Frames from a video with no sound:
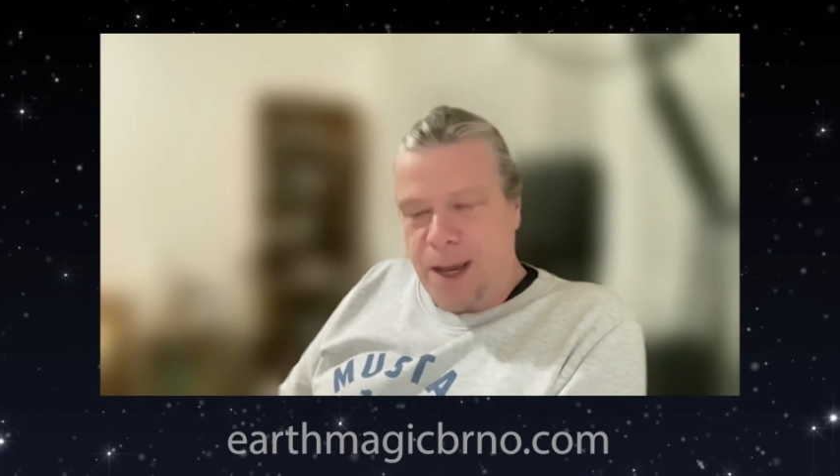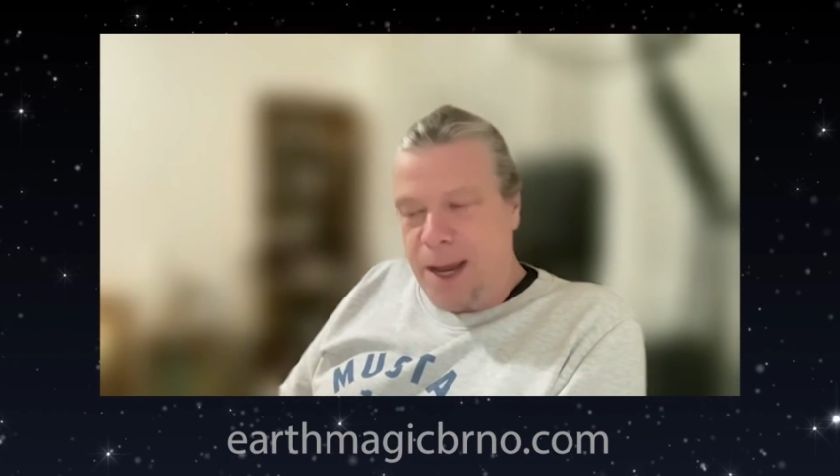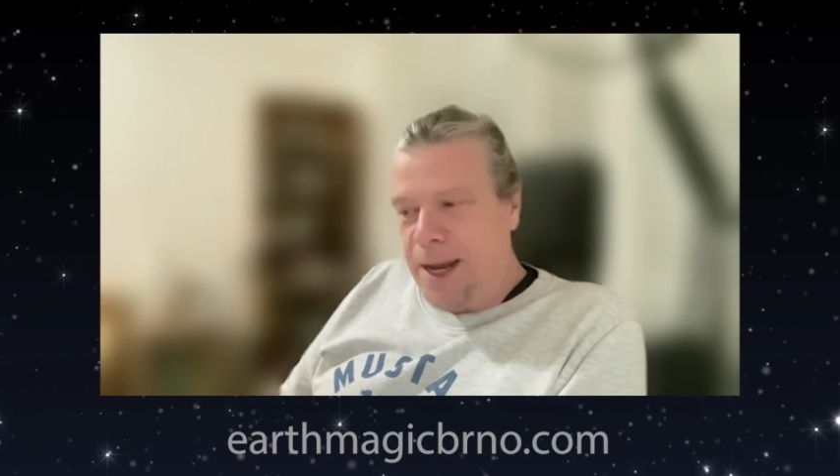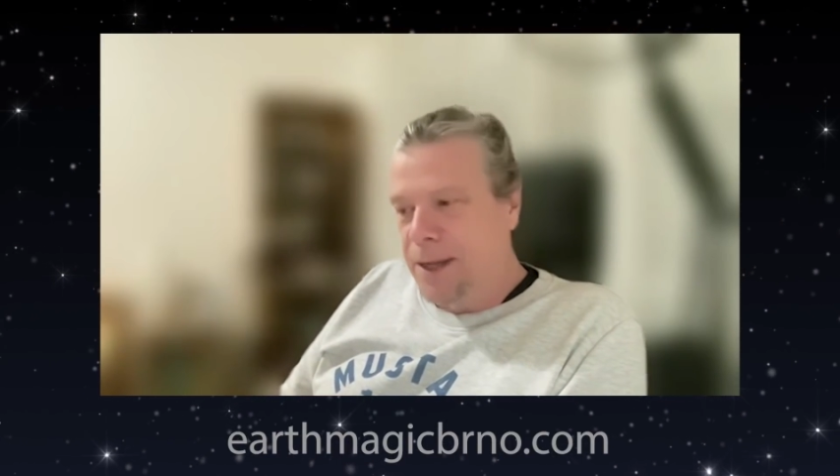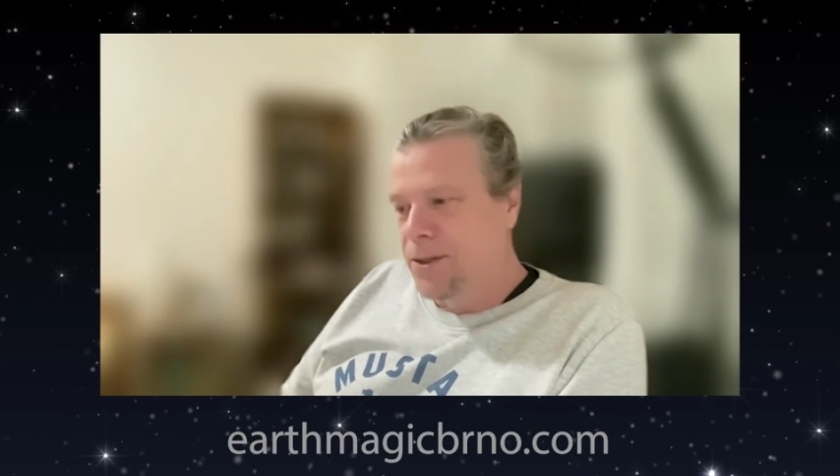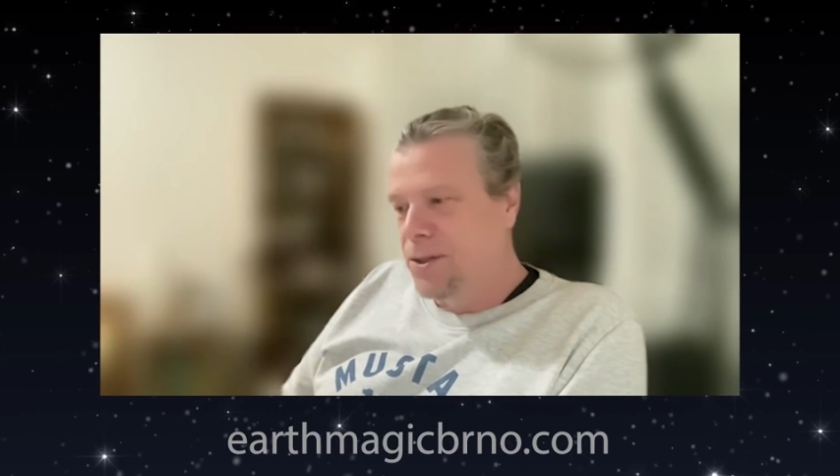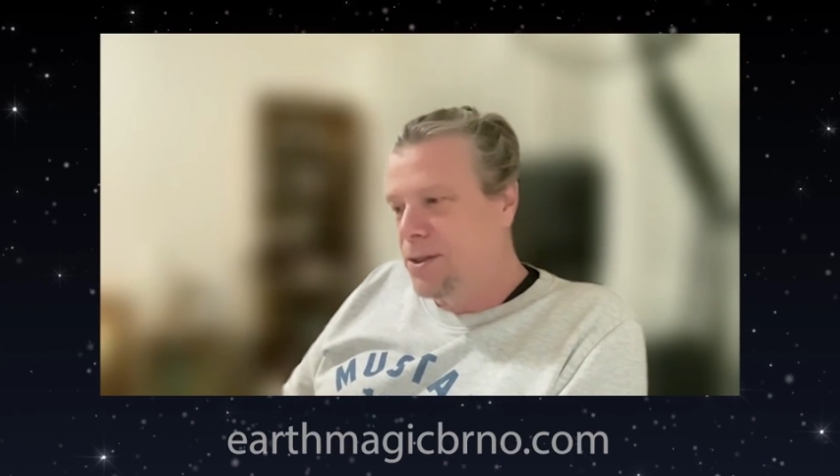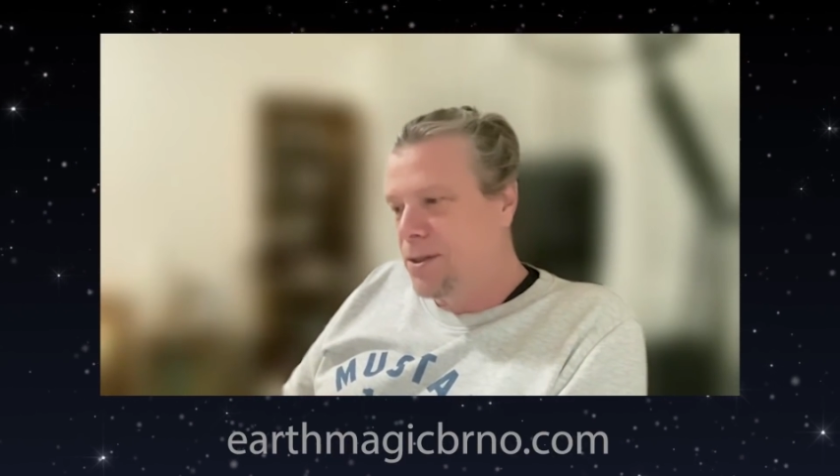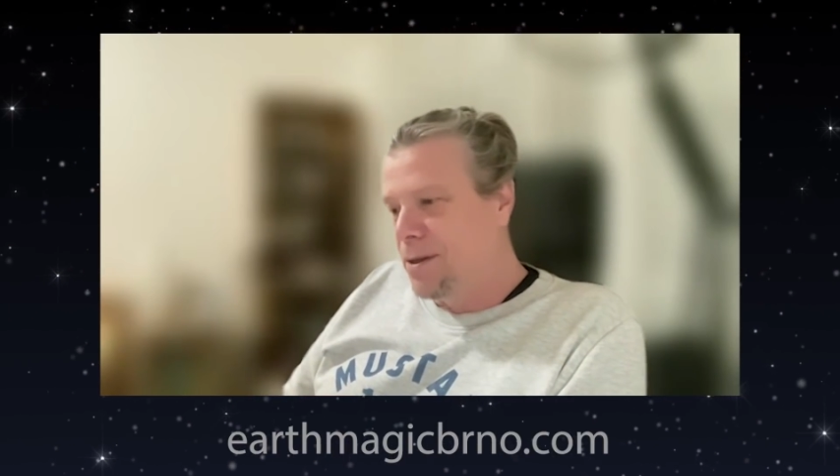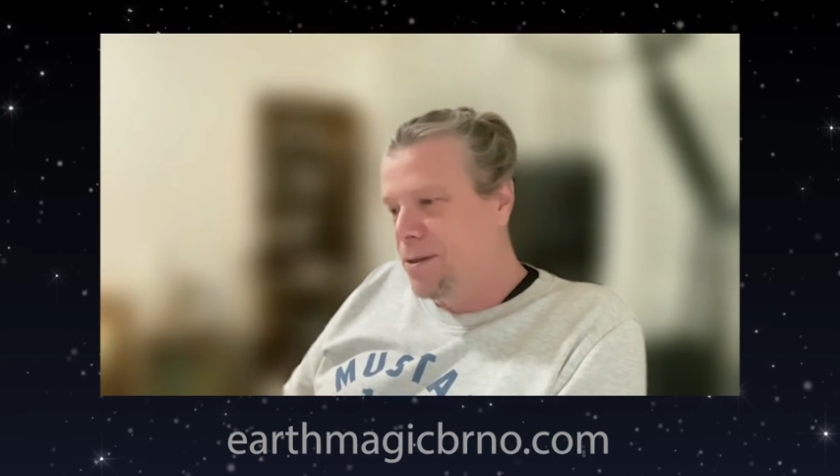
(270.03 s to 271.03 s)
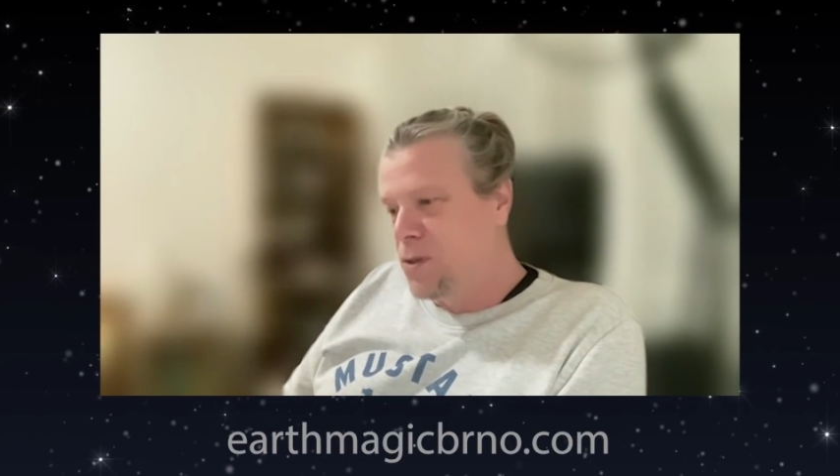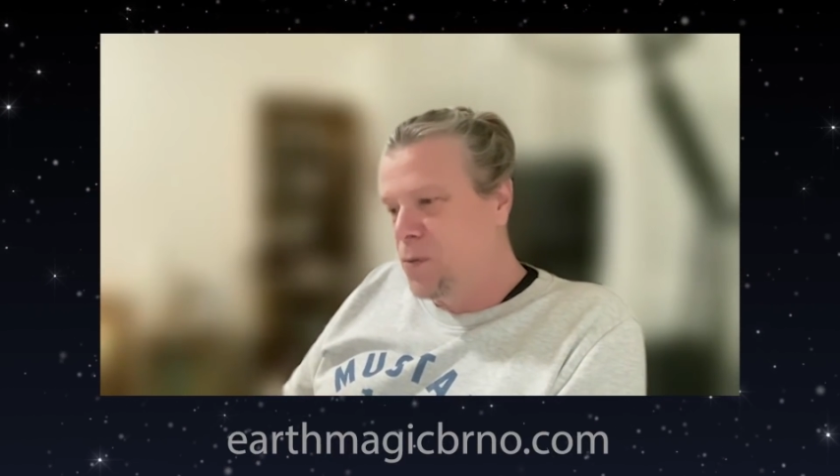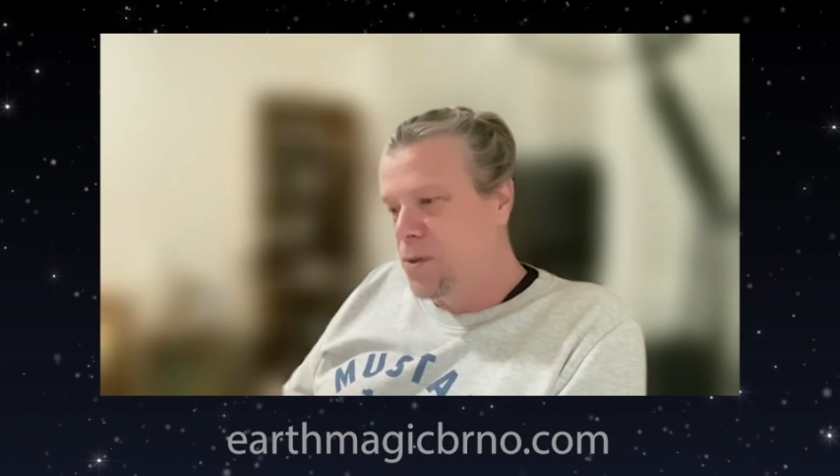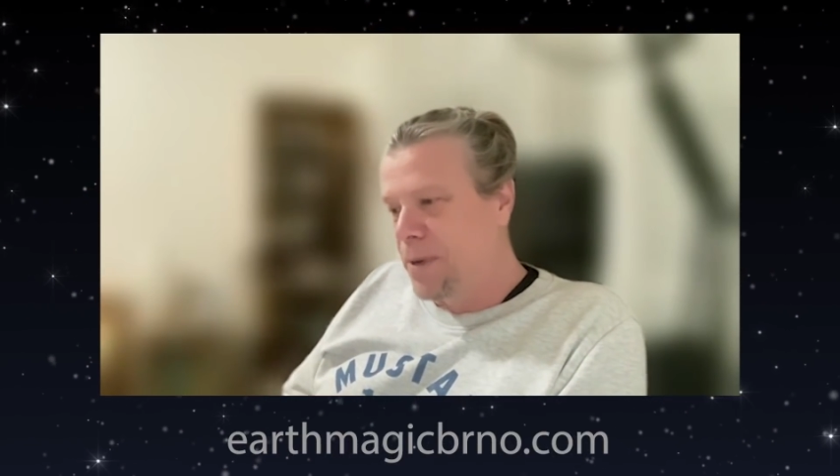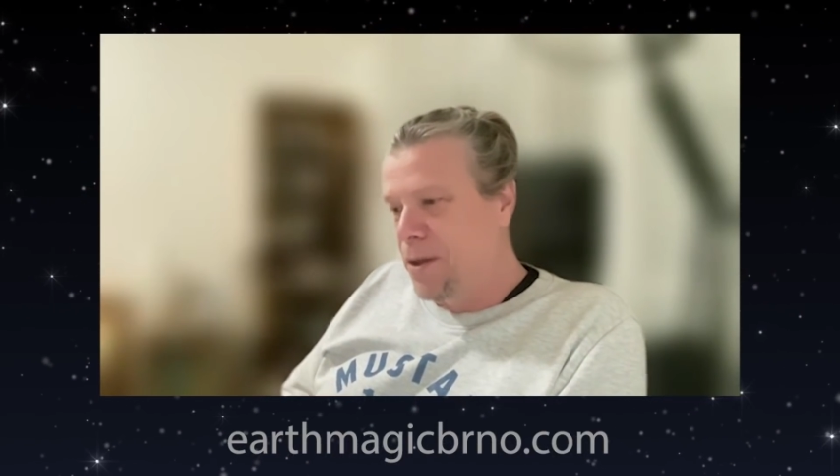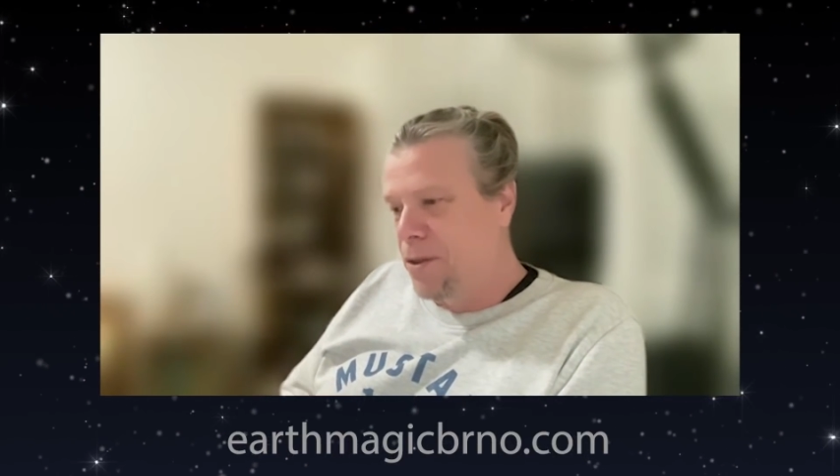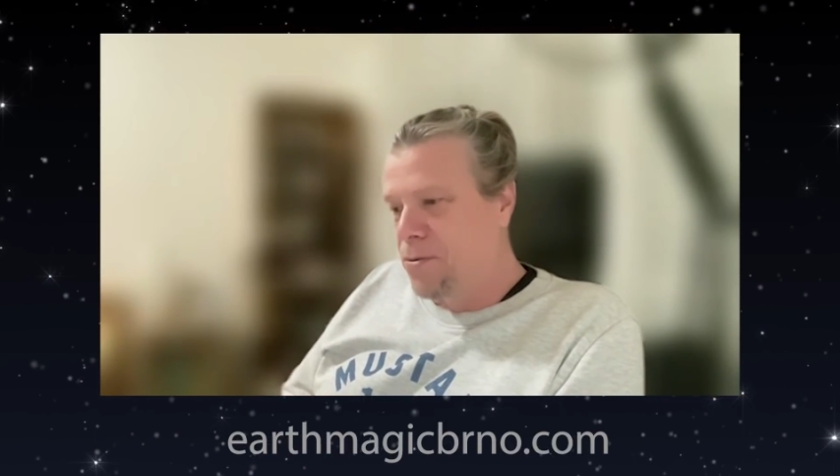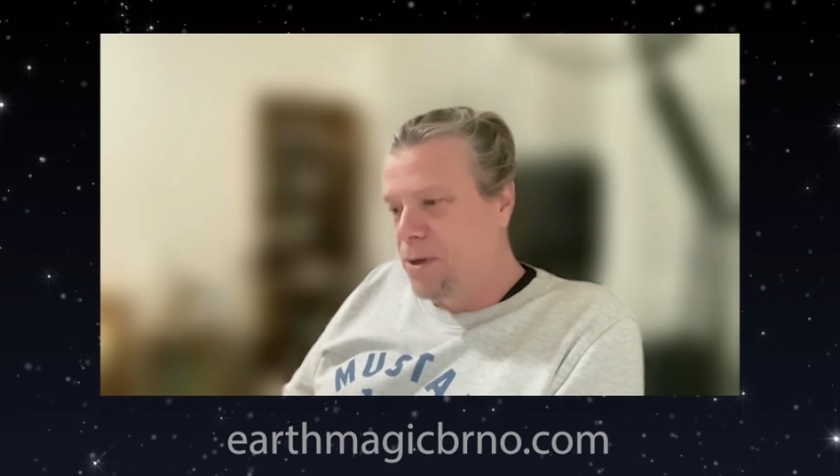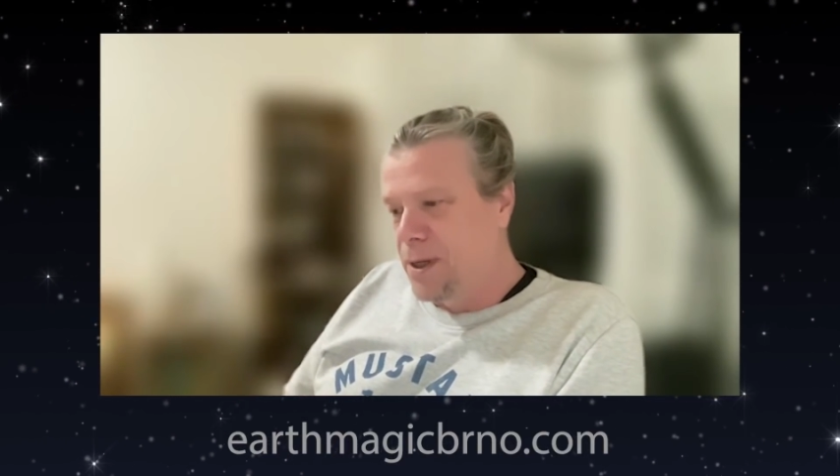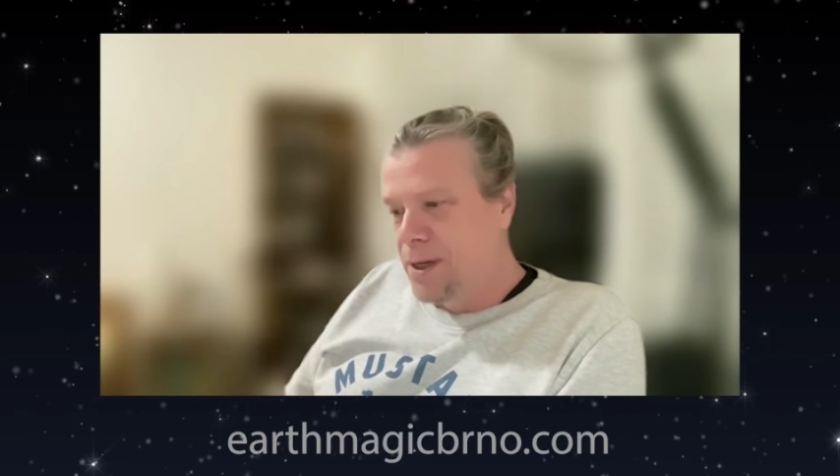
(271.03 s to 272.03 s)
And this was about
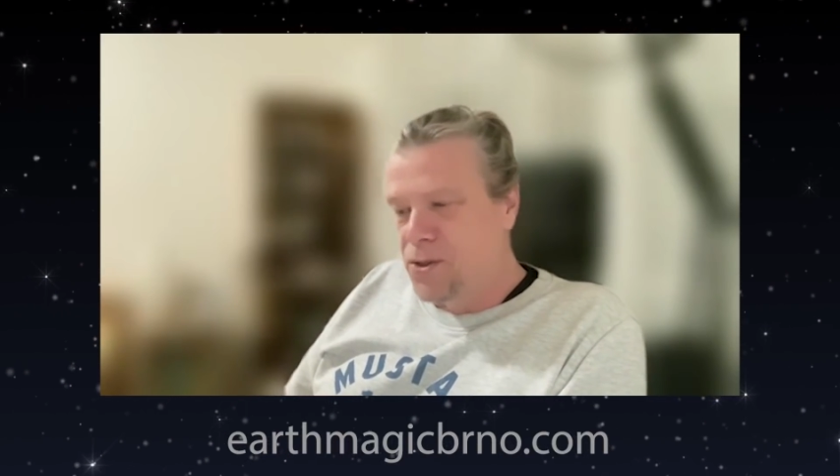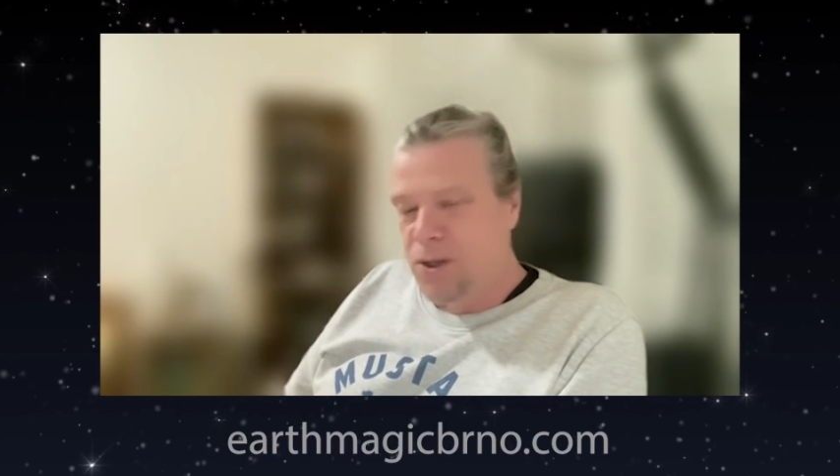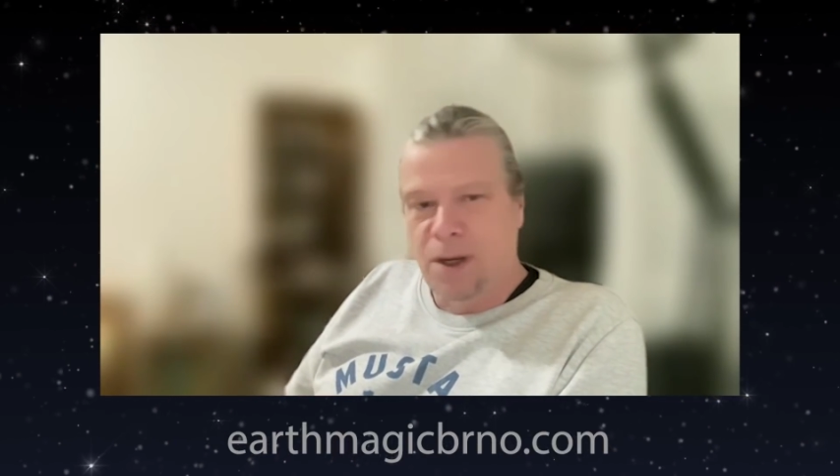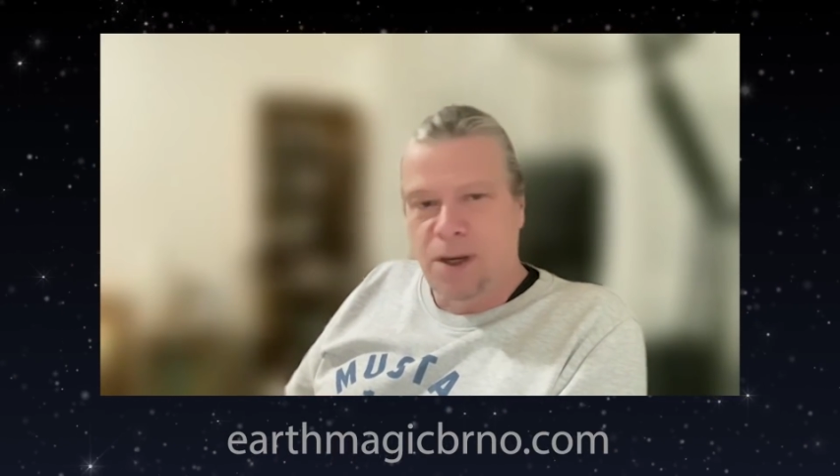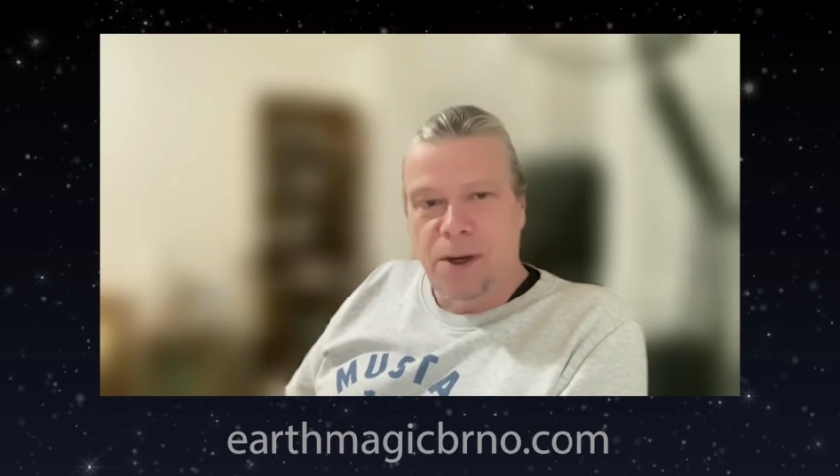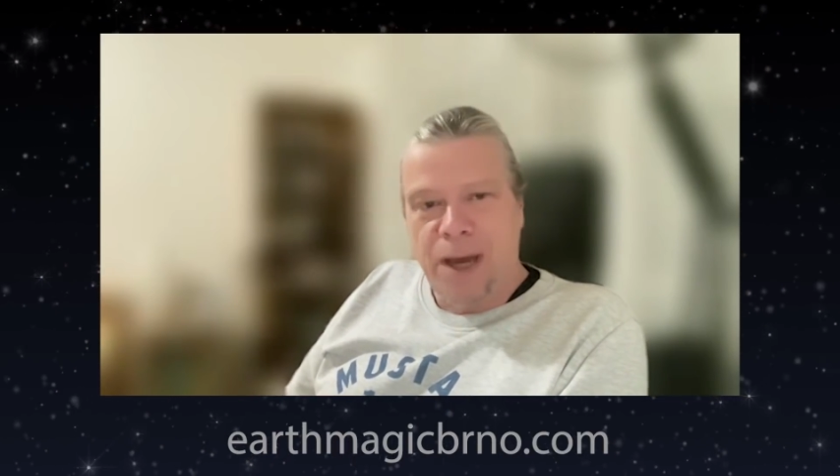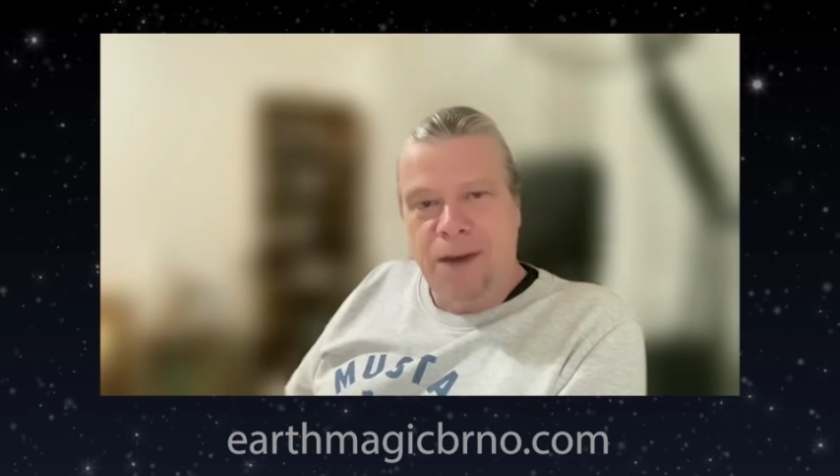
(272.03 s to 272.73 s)
3 years ago